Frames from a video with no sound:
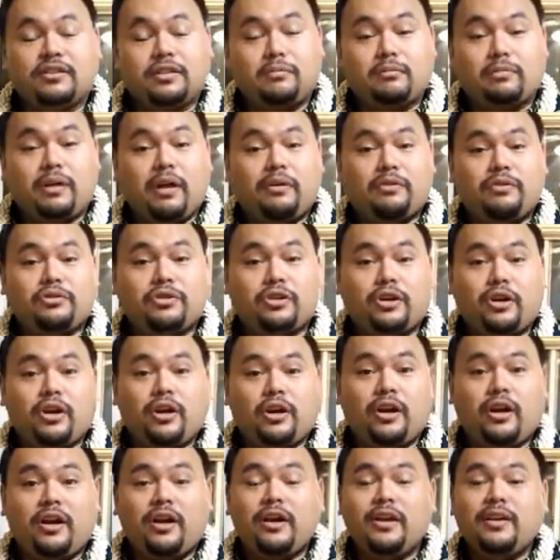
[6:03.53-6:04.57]
some brown
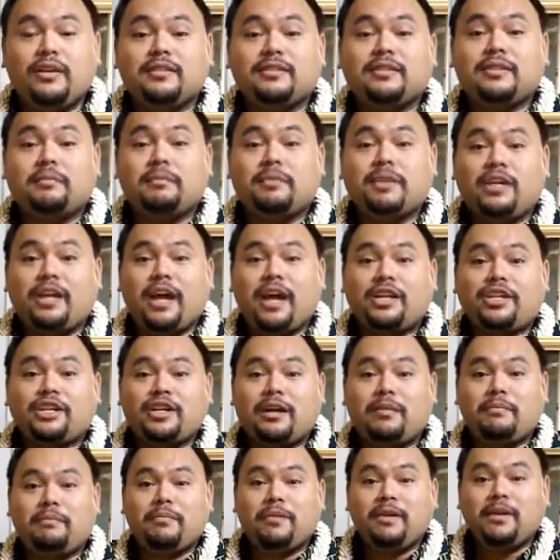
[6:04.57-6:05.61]
sugar, some
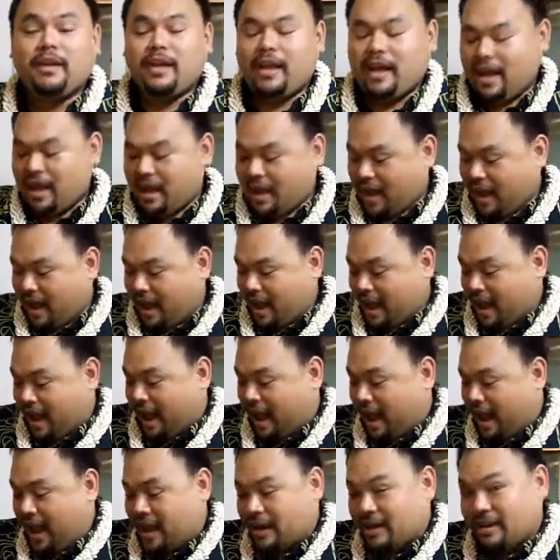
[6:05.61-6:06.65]
ketchup,
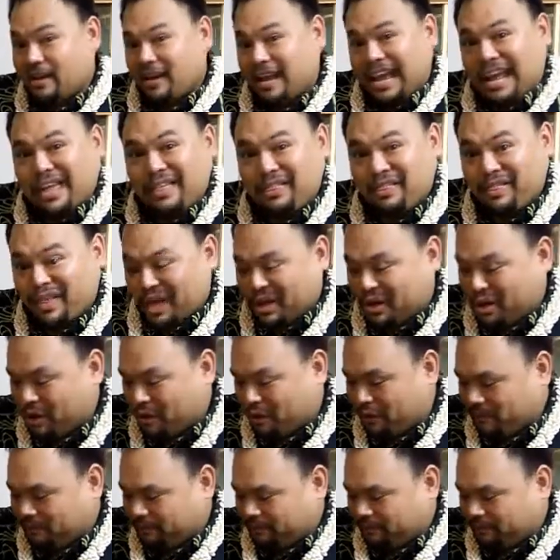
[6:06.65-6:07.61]
and in they go.